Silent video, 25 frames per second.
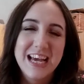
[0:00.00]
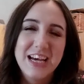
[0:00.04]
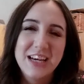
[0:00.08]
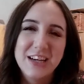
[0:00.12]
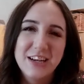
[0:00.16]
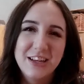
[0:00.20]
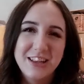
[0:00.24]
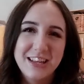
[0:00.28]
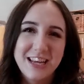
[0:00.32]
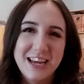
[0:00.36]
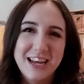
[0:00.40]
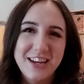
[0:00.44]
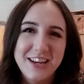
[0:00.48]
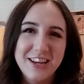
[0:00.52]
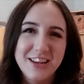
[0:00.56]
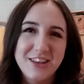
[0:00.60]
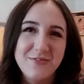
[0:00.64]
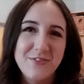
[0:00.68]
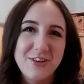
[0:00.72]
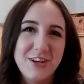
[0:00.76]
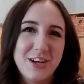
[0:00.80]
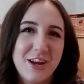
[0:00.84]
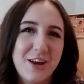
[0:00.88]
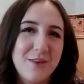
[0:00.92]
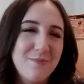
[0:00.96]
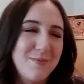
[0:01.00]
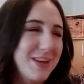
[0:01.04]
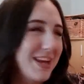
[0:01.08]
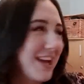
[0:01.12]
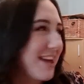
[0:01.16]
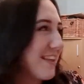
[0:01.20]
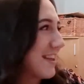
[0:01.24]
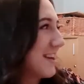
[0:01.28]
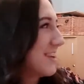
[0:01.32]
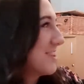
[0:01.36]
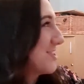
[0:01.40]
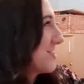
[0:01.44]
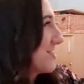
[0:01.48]
at the end of the video, but yeah,
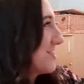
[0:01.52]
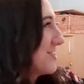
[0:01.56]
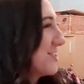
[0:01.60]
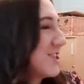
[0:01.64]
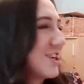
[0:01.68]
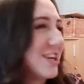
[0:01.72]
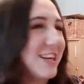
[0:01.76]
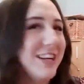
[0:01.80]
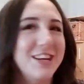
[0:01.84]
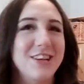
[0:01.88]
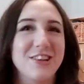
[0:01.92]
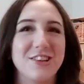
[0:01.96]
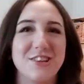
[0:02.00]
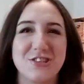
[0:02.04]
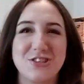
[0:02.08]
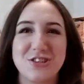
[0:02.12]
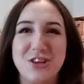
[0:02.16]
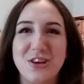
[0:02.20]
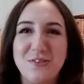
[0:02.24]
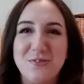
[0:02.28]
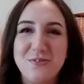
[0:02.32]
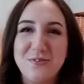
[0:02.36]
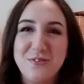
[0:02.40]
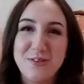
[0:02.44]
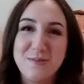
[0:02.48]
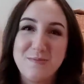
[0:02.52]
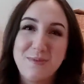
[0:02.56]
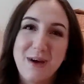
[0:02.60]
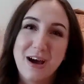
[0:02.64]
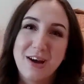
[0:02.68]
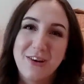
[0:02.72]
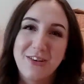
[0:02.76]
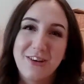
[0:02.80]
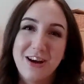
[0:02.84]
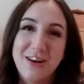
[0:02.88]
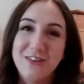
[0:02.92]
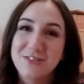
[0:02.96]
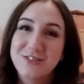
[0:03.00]
they're just chilling on the sofa in the
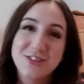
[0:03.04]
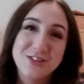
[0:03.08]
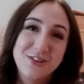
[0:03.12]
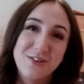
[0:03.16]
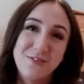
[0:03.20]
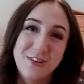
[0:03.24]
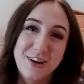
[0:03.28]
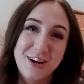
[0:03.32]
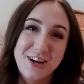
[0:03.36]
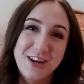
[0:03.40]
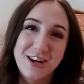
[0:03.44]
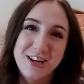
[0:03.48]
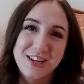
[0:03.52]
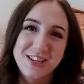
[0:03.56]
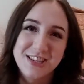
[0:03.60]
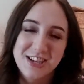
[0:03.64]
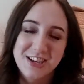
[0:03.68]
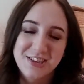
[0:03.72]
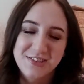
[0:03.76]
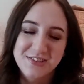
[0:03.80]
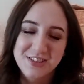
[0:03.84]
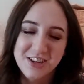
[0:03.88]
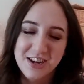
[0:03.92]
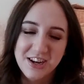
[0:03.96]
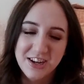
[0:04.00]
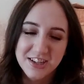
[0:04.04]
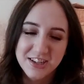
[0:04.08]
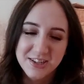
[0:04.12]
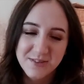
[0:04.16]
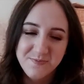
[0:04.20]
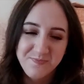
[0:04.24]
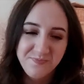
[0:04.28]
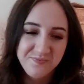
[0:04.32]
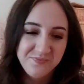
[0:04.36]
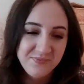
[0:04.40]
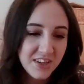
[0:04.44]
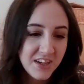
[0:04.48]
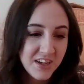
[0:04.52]
background because it's not very nice outside.
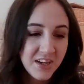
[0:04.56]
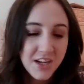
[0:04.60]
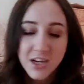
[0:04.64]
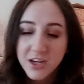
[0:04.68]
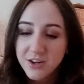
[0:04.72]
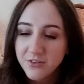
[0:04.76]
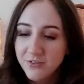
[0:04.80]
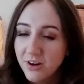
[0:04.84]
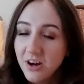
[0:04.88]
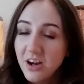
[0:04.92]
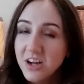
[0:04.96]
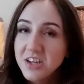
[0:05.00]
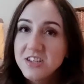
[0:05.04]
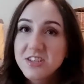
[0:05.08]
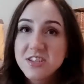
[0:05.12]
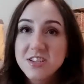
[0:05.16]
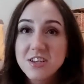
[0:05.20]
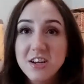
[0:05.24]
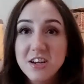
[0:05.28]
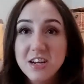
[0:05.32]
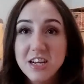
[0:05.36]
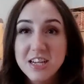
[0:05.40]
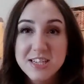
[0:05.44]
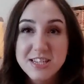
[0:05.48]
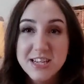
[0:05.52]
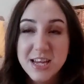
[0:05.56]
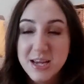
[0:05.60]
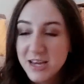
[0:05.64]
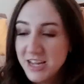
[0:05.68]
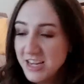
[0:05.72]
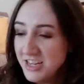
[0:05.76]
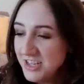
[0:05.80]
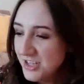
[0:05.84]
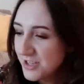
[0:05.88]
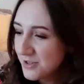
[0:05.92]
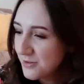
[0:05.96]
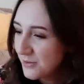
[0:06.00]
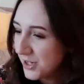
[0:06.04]
Right, so let's get
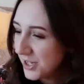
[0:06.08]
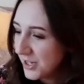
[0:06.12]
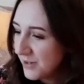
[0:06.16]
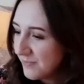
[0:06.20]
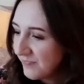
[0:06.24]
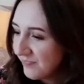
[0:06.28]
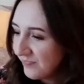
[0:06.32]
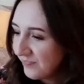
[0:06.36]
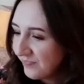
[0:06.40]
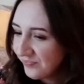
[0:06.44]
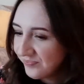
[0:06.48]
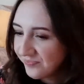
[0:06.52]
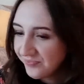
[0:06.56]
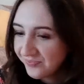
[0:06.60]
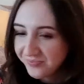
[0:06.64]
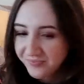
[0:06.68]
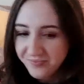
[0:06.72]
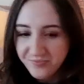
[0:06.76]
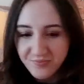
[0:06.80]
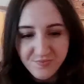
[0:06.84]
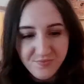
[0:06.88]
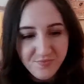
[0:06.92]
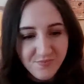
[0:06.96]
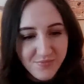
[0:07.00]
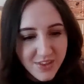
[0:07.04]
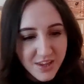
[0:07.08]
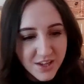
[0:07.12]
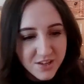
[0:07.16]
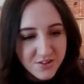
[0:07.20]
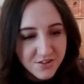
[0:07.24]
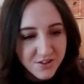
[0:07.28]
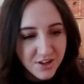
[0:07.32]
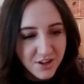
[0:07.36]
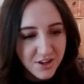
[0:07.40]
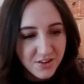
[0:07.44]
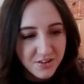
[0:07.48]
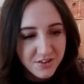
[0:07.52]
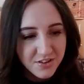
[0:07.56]
into it.
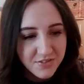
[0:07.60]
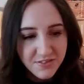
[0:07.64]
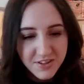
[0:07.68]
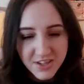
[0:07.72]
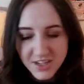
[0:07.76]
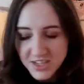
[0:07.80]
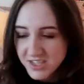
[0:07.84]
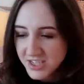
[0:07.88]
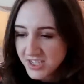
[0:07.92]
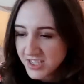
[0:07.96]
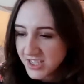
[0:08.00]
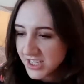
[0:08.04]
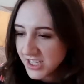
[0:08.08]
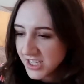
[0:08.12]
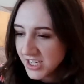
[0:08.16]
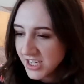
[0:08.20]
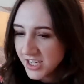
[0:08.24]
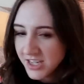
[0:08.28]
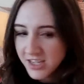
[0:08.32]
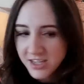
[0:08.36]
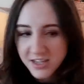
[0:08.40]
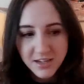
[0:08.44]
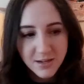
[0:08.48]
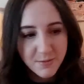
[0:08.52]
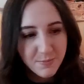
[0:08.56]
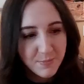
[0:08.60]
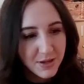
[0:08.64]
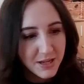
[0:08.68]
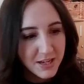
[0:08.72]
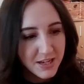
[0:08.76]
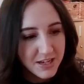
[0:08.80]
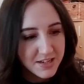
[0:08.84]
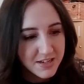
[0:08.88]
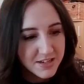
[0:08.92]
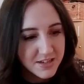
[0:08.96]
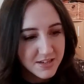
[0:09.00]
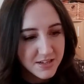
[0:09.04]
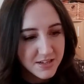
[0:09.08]
So the first thing I picked